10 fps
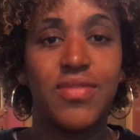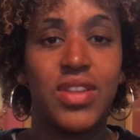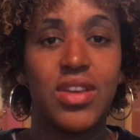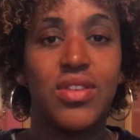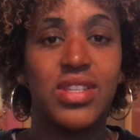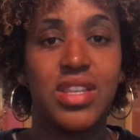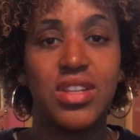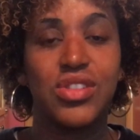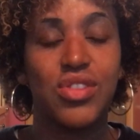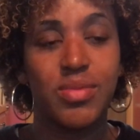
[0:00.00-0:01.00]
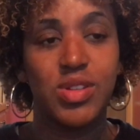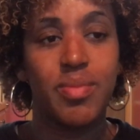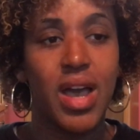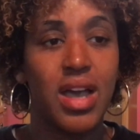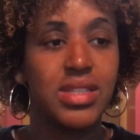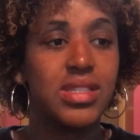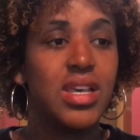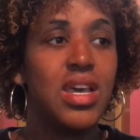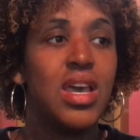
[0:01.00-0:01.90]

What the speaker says: video is in the description box.